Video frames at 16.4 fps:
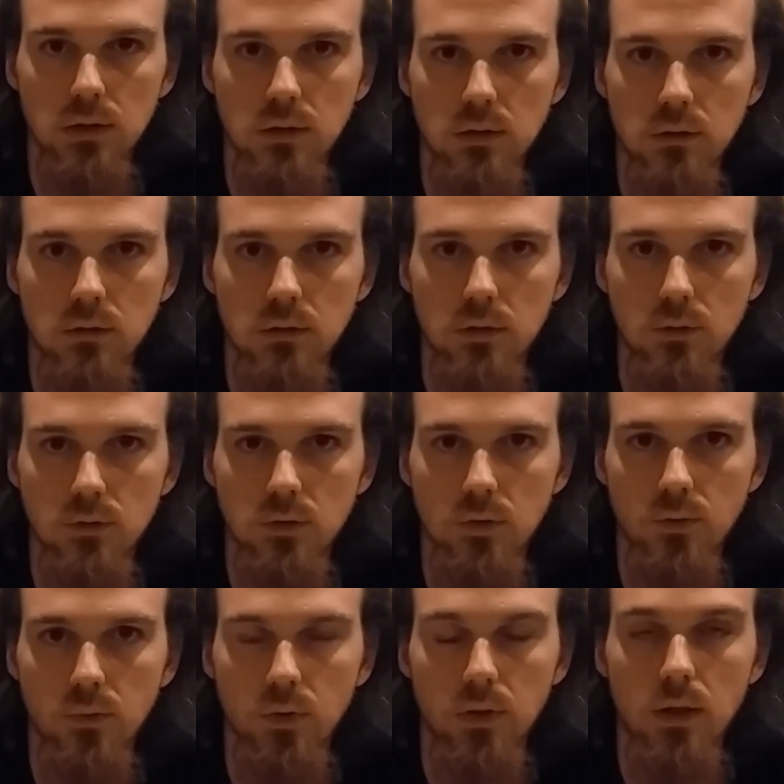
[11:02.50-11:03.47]
and so on and
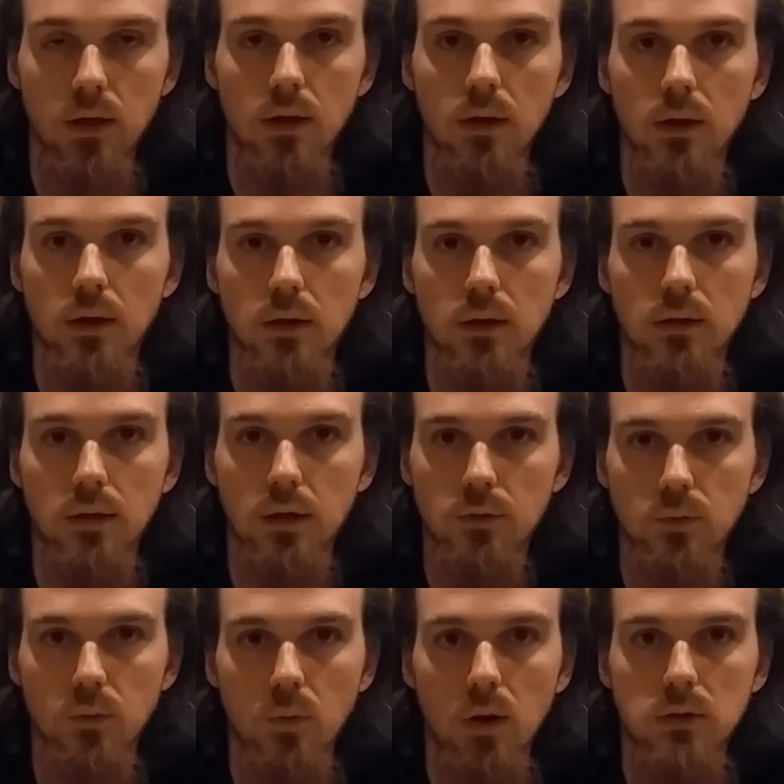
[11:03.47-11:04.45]
so forth.
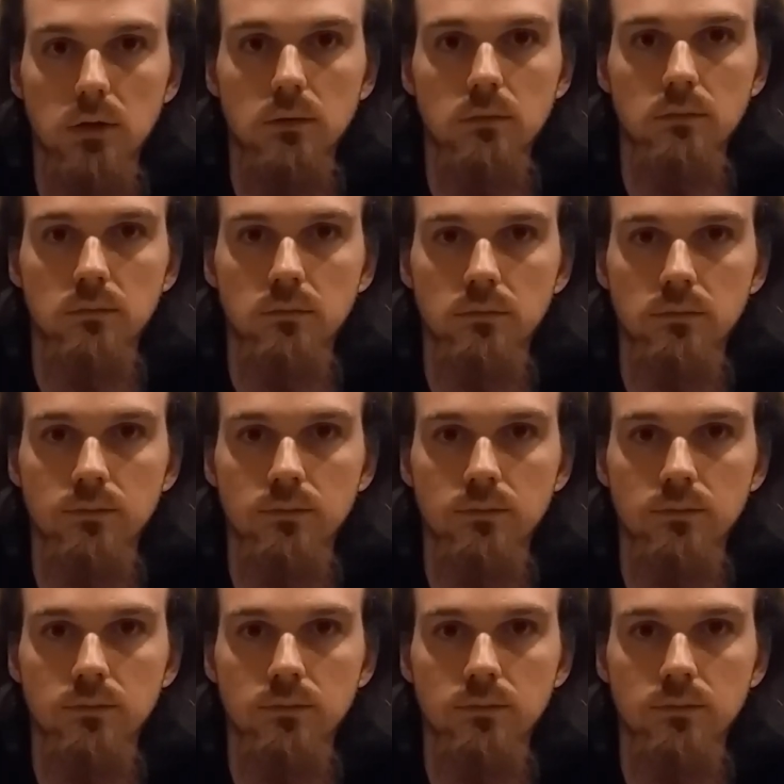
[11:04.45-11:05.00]
Thanks for watching.